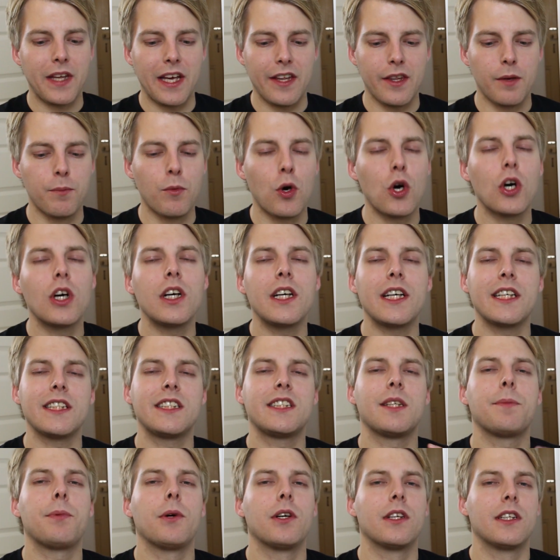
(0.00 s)
Yeah, the more I
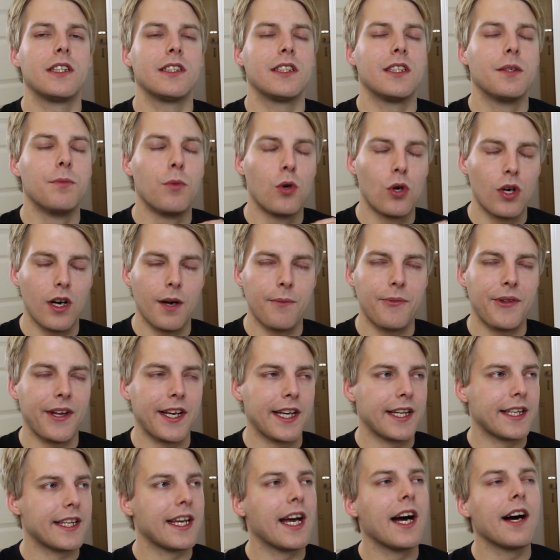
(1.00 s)
sip on it, the more I'm
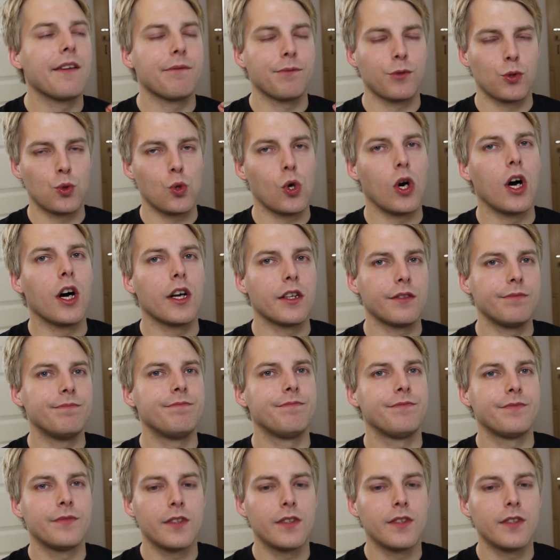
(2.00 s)
thinking, yeah, quad.